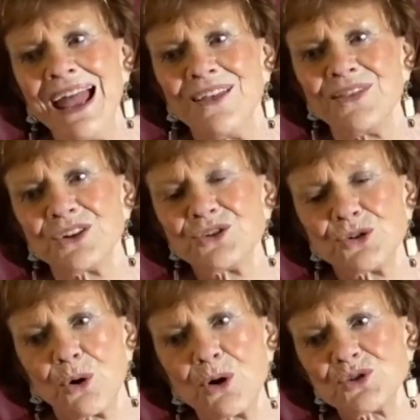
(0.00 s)
The
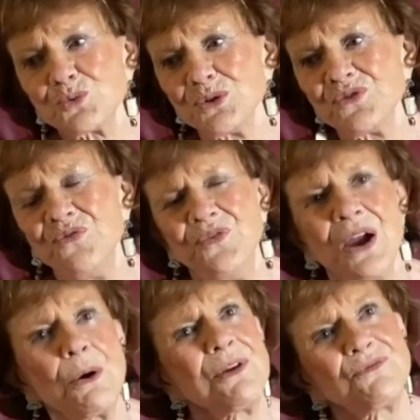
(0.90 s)
church was
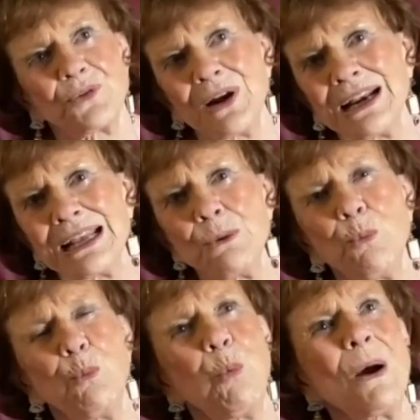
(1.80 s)
very friendly,
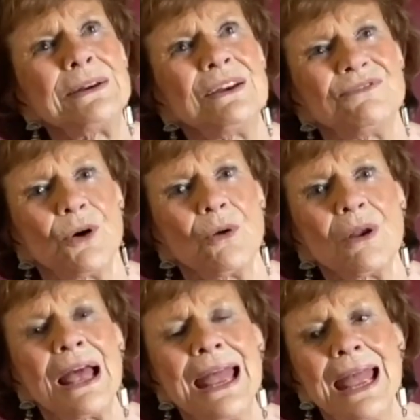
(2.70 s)

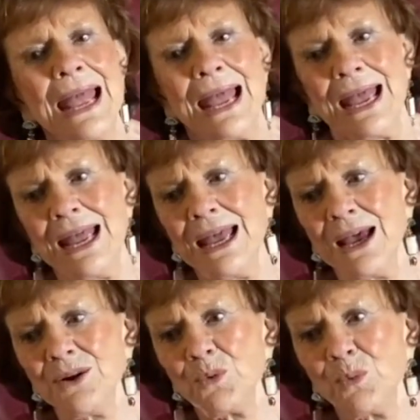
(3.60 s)
wonderful,
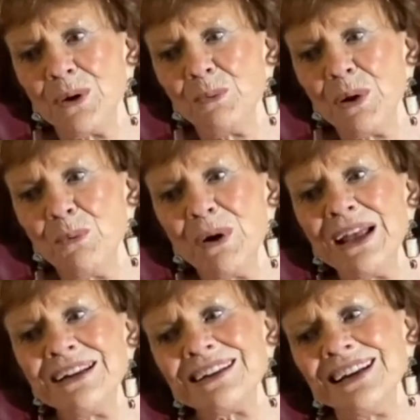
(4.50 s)
and when we
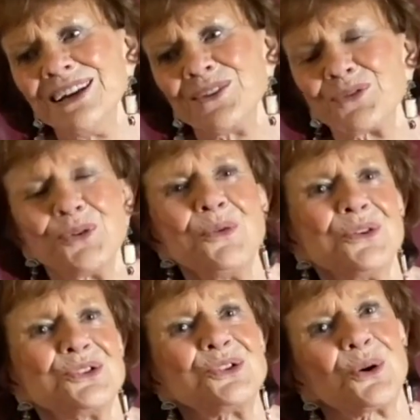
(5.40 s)
went through
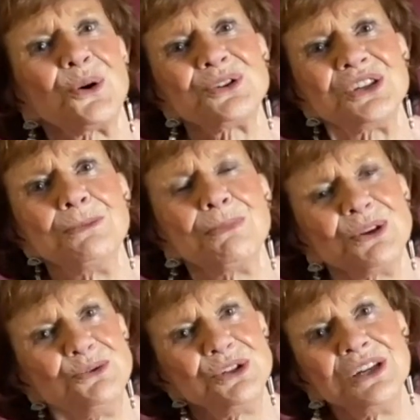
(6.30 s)
the church in
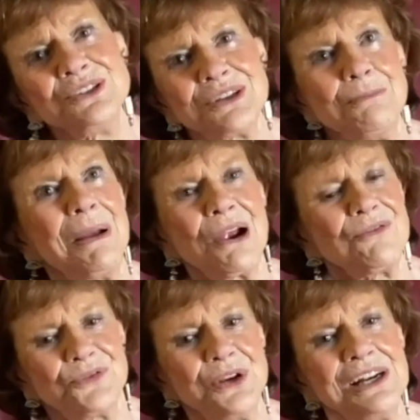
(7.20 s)
blue jeans and
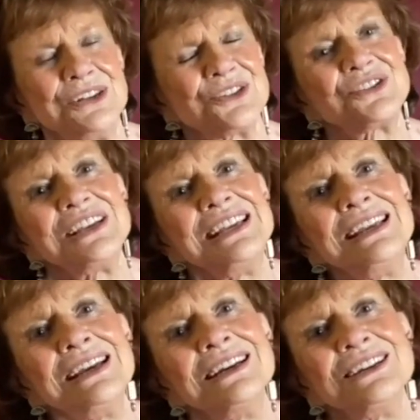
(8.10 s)
barefooted to
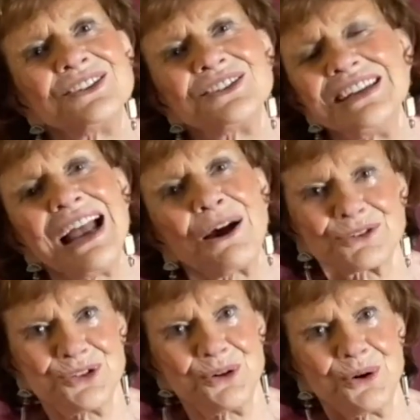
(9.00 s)
see our
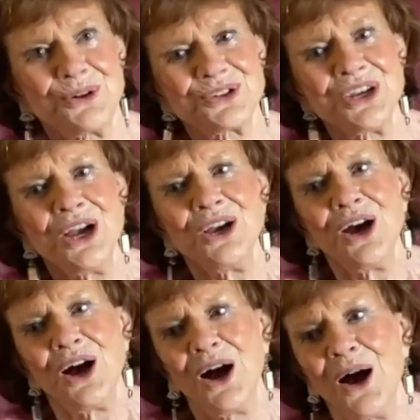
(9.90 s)
church,
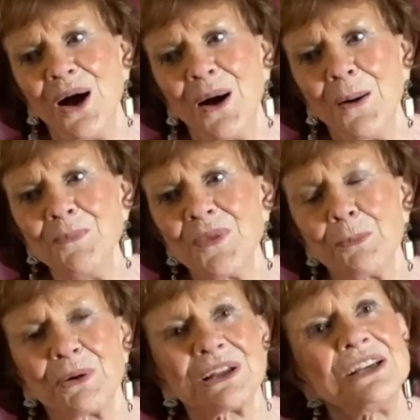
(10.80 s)

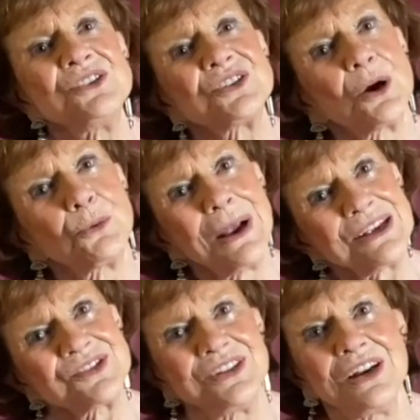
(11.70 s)
the police
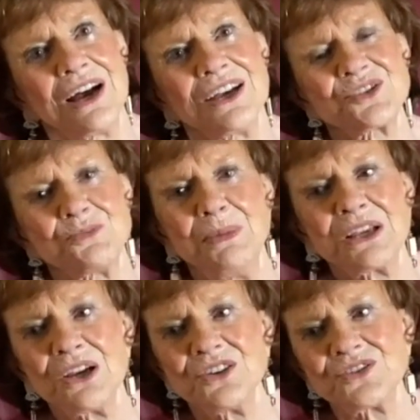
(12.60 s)
arrested us
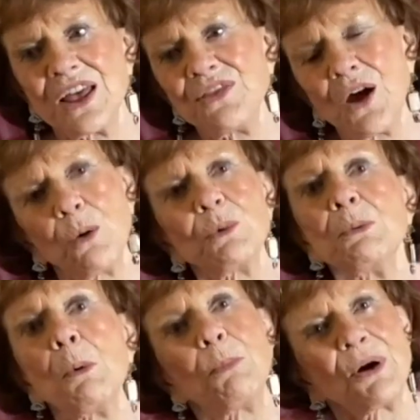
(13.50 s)
because they thought we
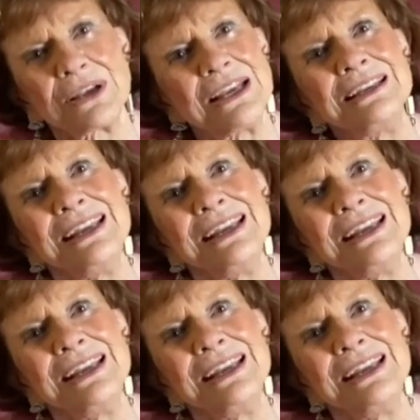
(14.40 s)
were breaking